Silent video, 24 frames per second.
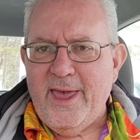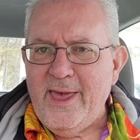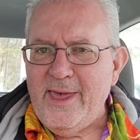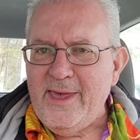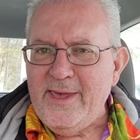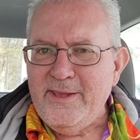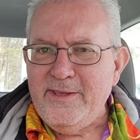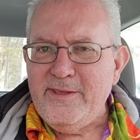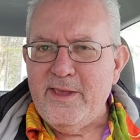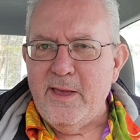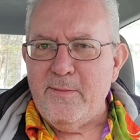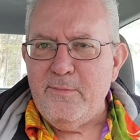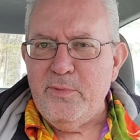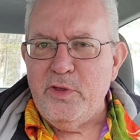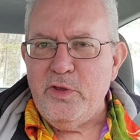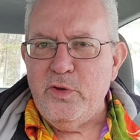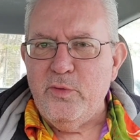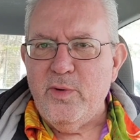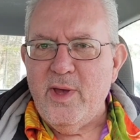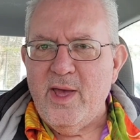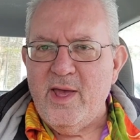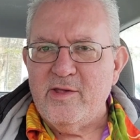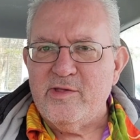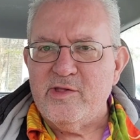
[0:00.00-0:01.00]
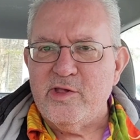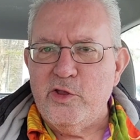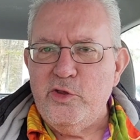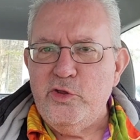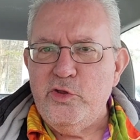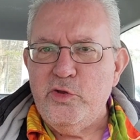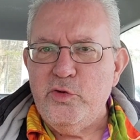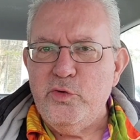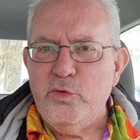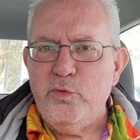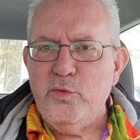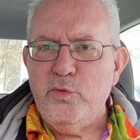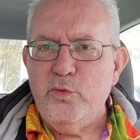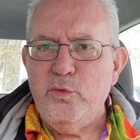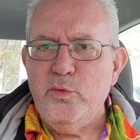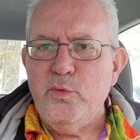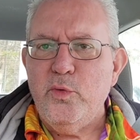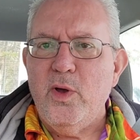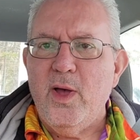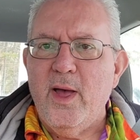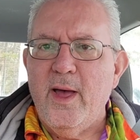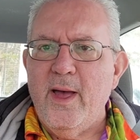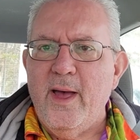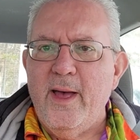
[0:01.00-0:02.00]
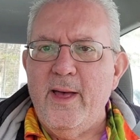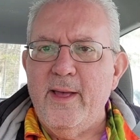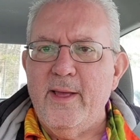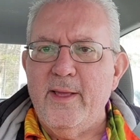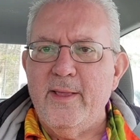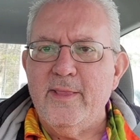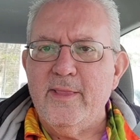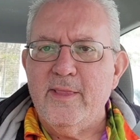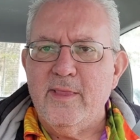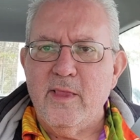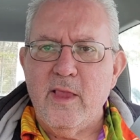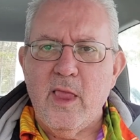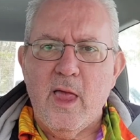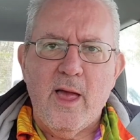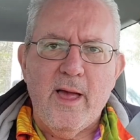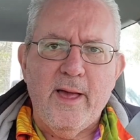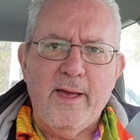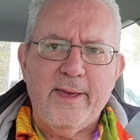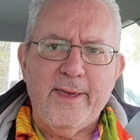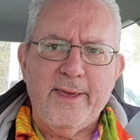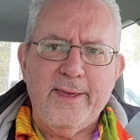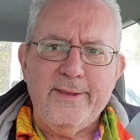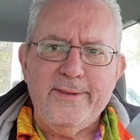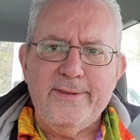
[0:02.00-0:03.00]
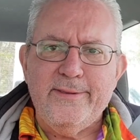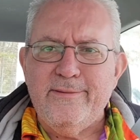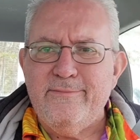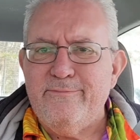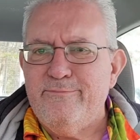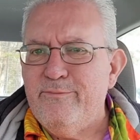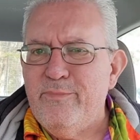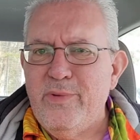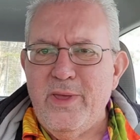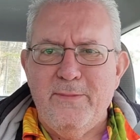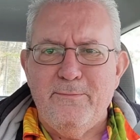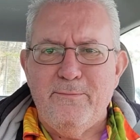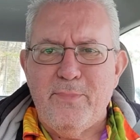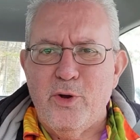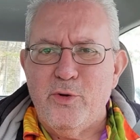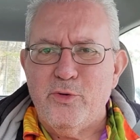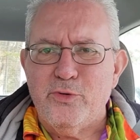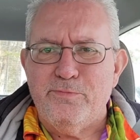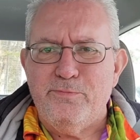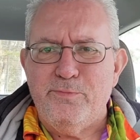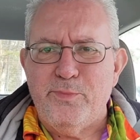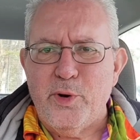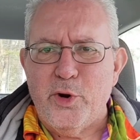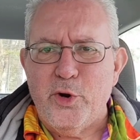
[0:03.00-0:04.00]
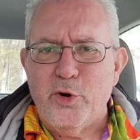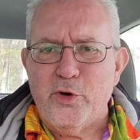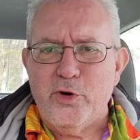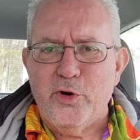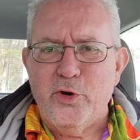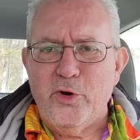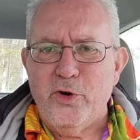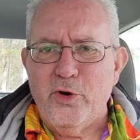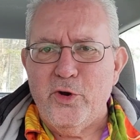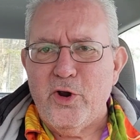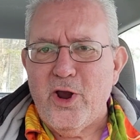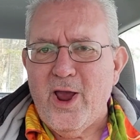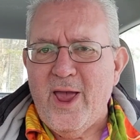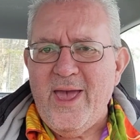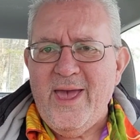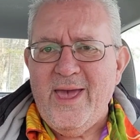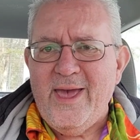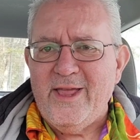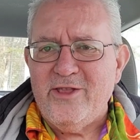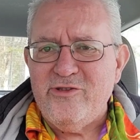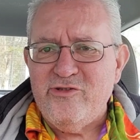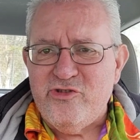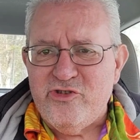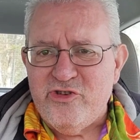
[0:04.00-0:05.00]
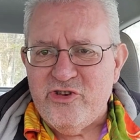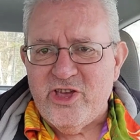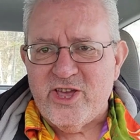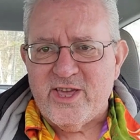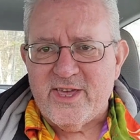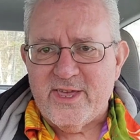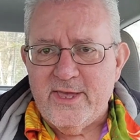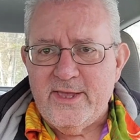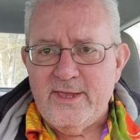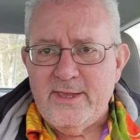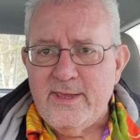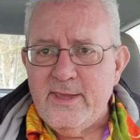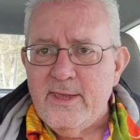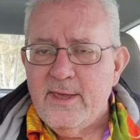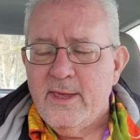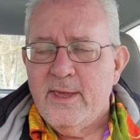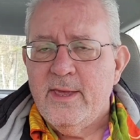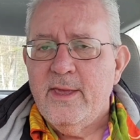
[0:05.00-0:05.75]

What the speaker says: A&W has a new line in both burger and chicken